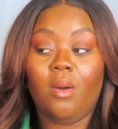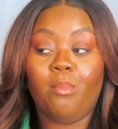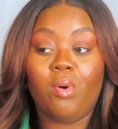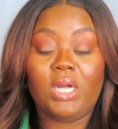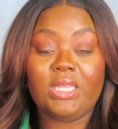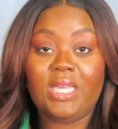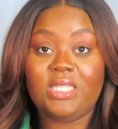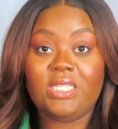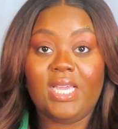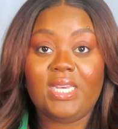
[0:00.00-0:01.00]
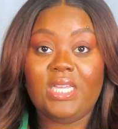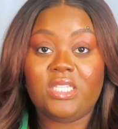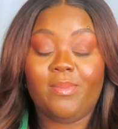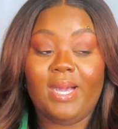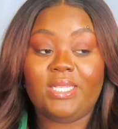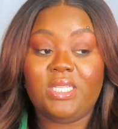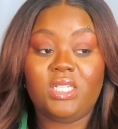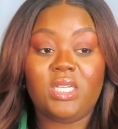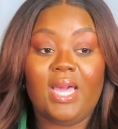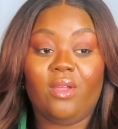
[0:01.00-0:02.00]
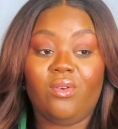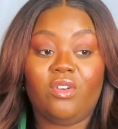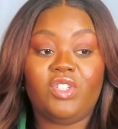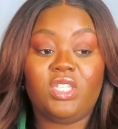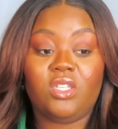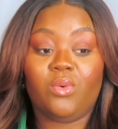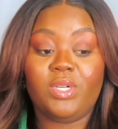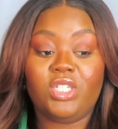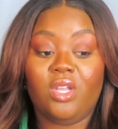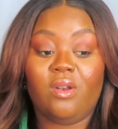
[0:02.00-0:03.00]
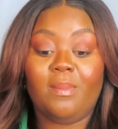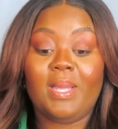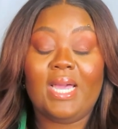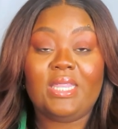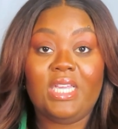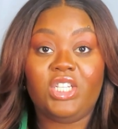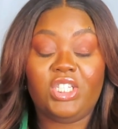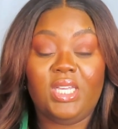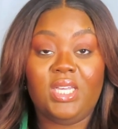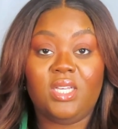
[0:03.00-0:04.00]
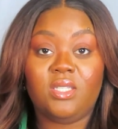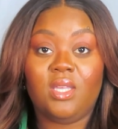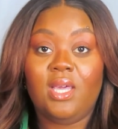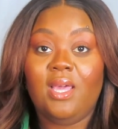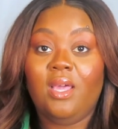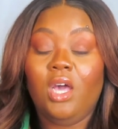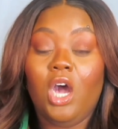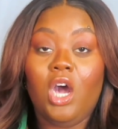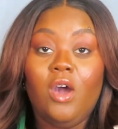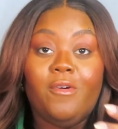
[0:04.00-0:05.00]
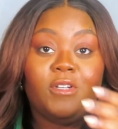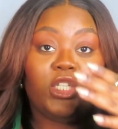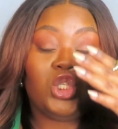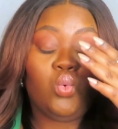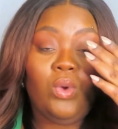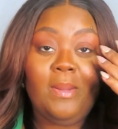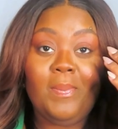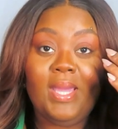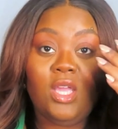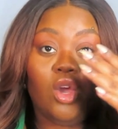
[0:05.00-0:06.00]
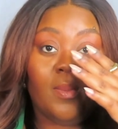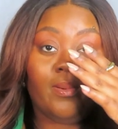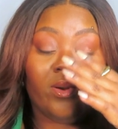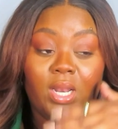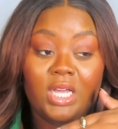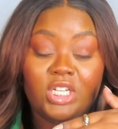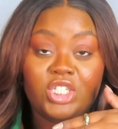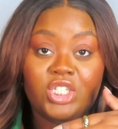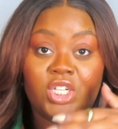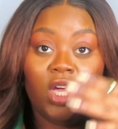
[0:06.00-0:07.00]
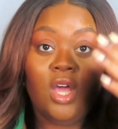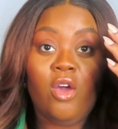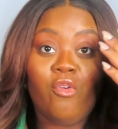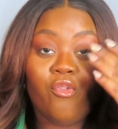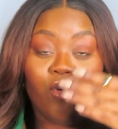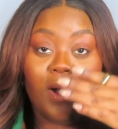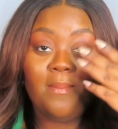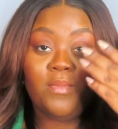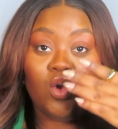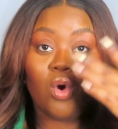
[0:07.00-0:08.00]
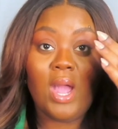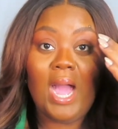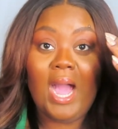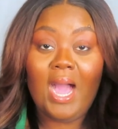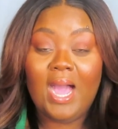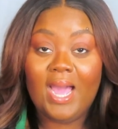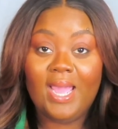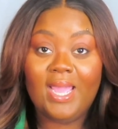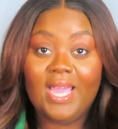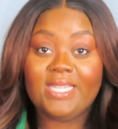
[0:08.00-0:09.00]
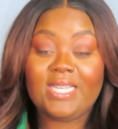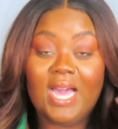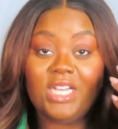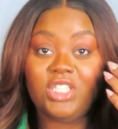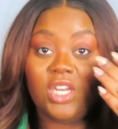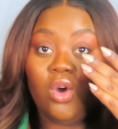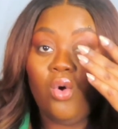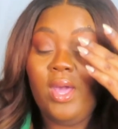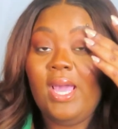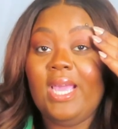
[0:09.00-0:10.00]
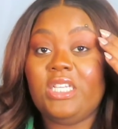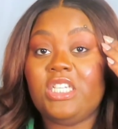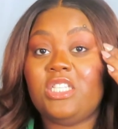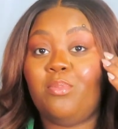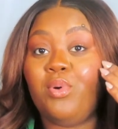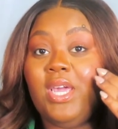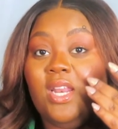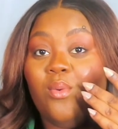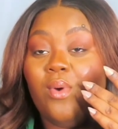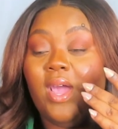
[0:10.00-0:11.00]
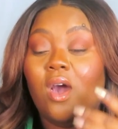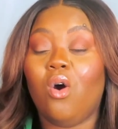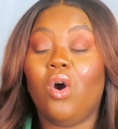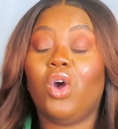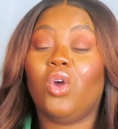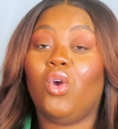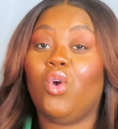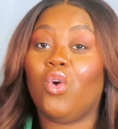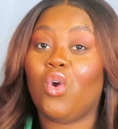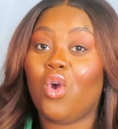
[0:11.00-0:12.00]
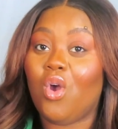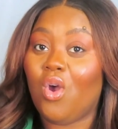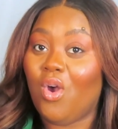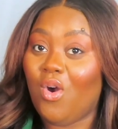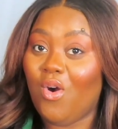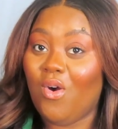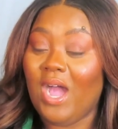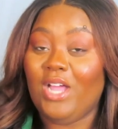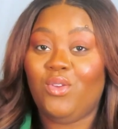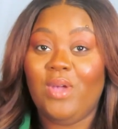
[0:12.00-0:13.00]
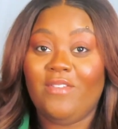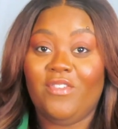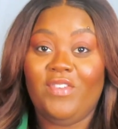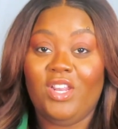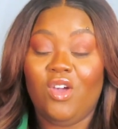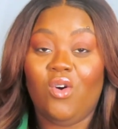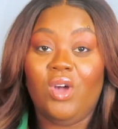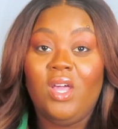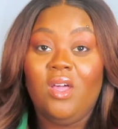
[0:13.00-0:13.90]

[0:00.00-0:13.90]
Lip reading: brought this technique to my attention. I don't know if she's the originator, but I think she is, of sweeping your blush from your eye as eyeshadow and just bringing it around. Girl, I do have a video